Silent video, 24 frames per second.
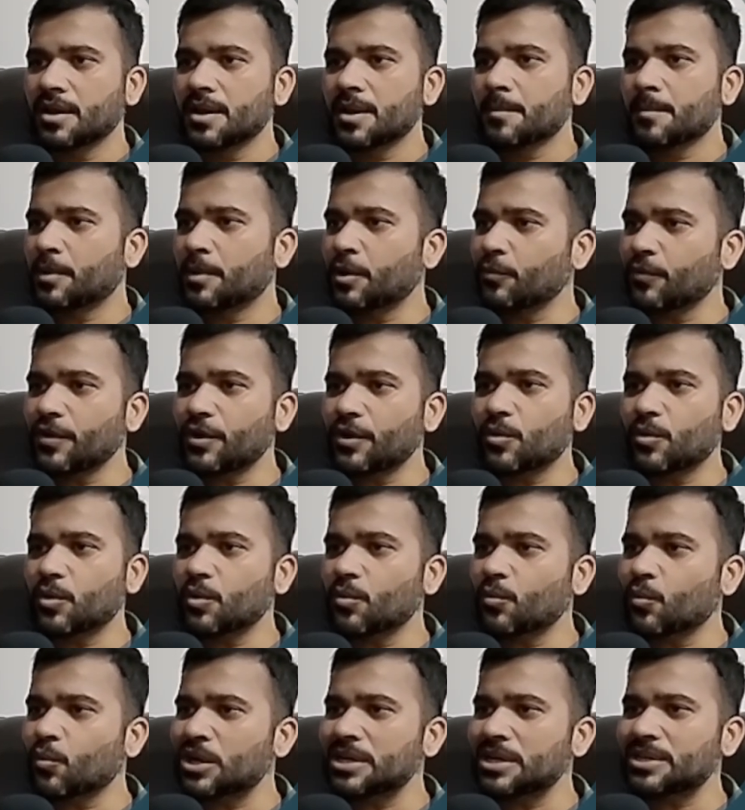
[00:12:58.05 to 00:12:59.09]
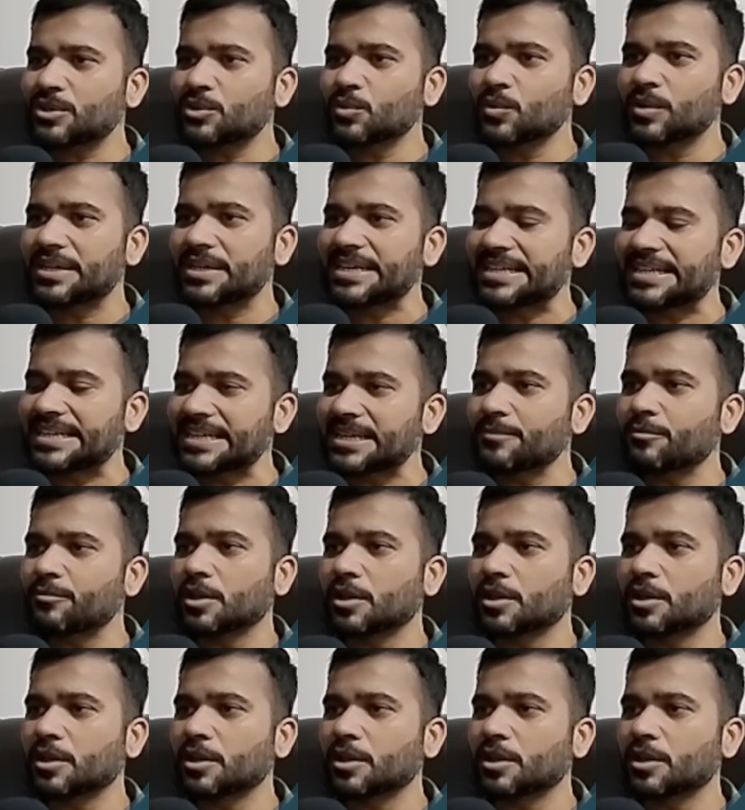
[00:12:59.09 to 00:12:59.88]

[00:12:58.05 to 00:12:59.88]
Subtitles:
But we don't want to retrieve all